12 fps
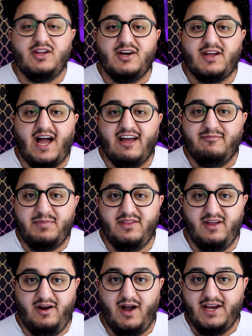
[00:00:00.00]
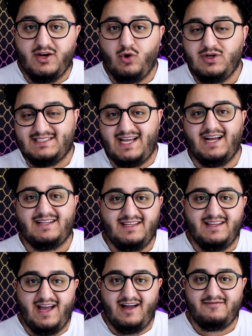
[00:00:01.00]
look, I've been there. I know
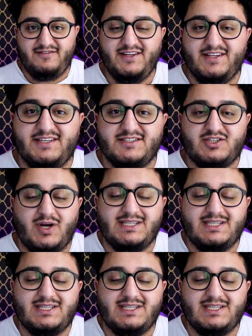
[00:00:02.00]
exactly that feeling. So I